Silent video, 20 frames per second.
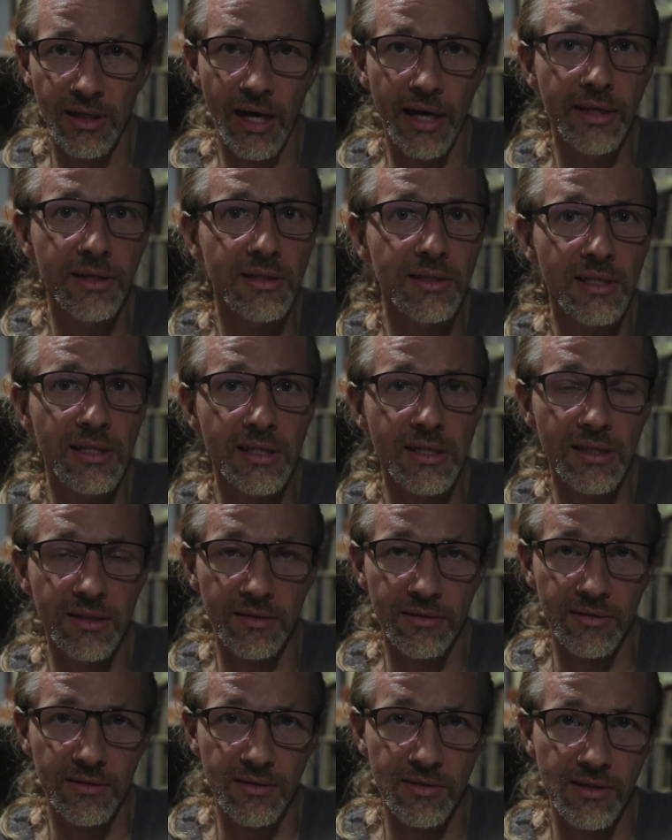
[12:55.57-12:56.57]
antique
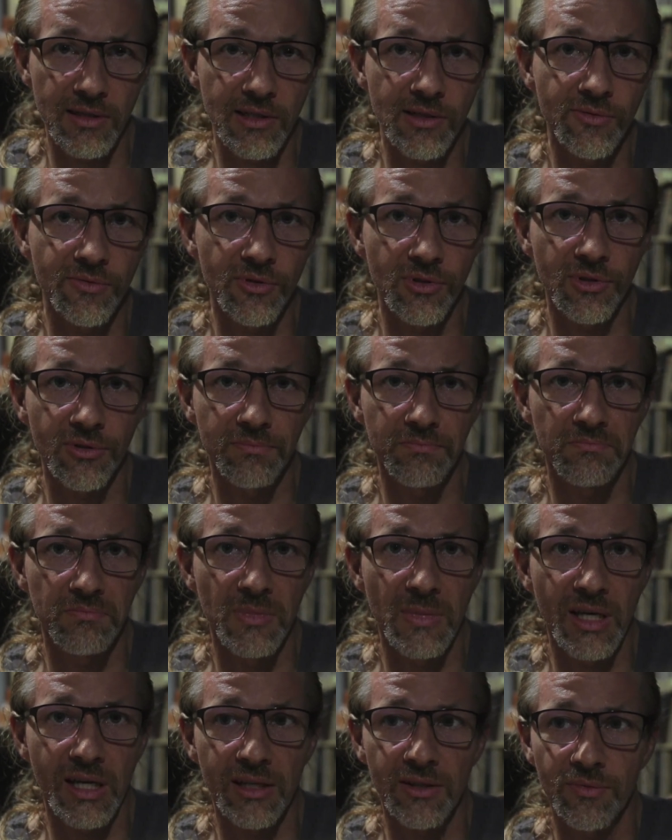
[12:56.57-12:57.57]
silver
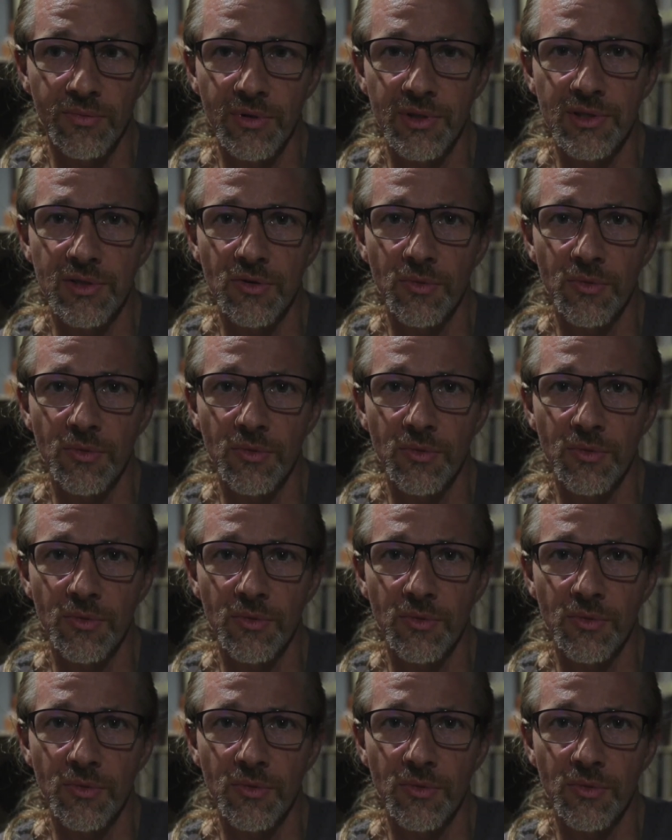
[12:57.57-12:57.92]
that was